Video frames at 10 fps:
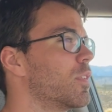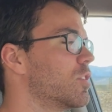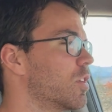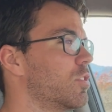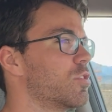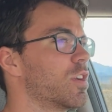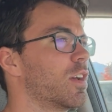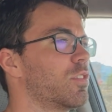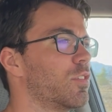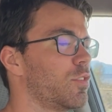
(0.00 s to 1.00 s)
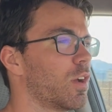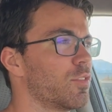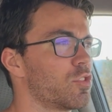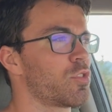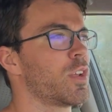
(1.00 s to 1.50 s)
just your chest if you have
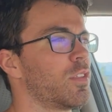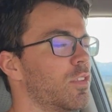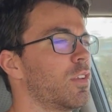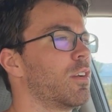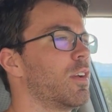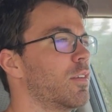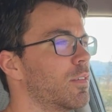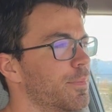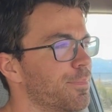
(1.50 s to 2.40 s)
a strain in this area.